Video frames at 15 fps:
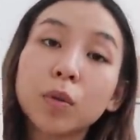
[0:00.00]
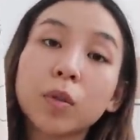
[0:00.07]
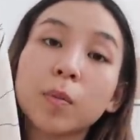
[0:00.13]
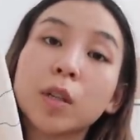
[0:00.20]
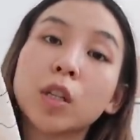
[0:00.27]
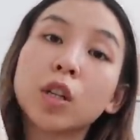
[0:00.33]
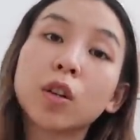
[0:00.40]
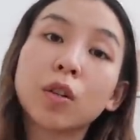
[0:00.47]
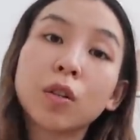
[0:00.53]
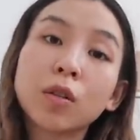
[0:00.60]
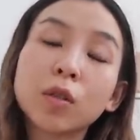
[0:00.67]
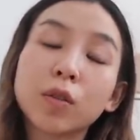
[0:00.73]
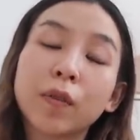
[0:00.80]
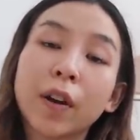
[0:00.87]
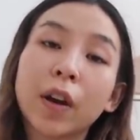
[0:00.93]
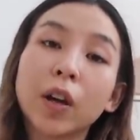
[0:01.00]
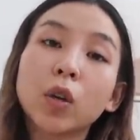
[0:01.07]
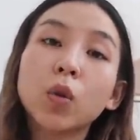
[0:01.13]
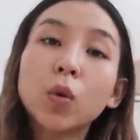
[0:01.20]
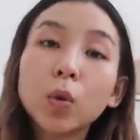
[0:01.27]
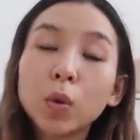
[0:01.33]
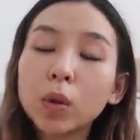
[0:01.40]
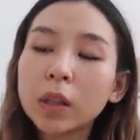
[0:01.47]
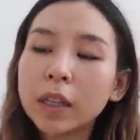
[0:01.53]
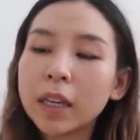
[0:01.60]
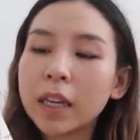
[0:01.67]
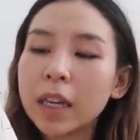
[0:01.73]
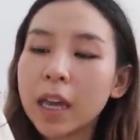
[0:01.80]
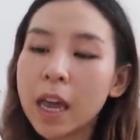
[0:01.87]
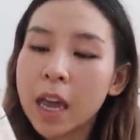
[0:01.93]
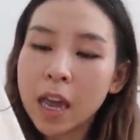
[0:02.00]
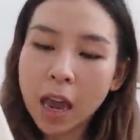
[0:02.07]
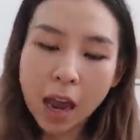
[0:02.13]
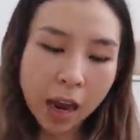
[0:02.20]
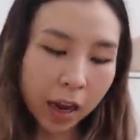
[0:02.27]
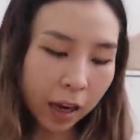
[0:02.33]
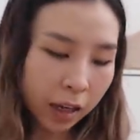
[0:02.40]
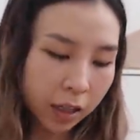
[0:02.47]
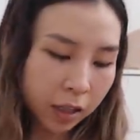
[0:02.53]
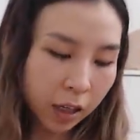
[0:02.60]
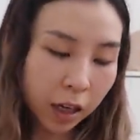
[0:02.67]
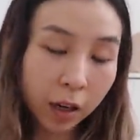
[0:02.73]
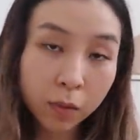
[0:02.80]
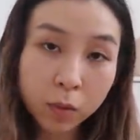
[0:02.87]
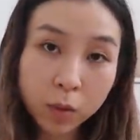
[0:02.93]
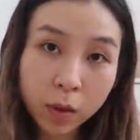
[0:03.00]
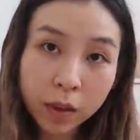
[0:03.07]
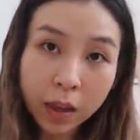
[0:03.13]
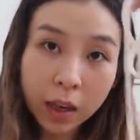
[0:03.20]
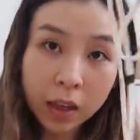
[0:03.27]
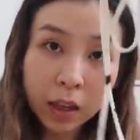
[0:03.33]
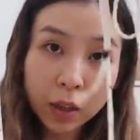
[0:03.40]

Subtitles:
The material is very cooling and it comes with a